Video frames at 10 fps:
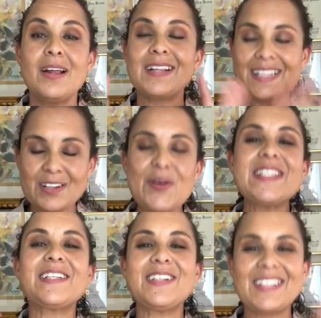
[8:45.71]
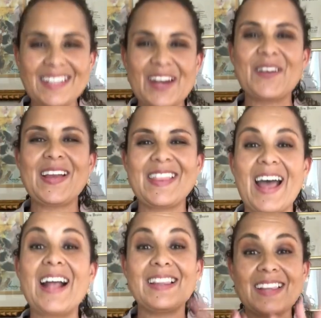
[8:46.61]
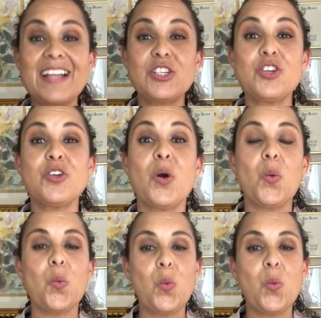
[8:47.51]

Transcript: Crystal clear in that lets you know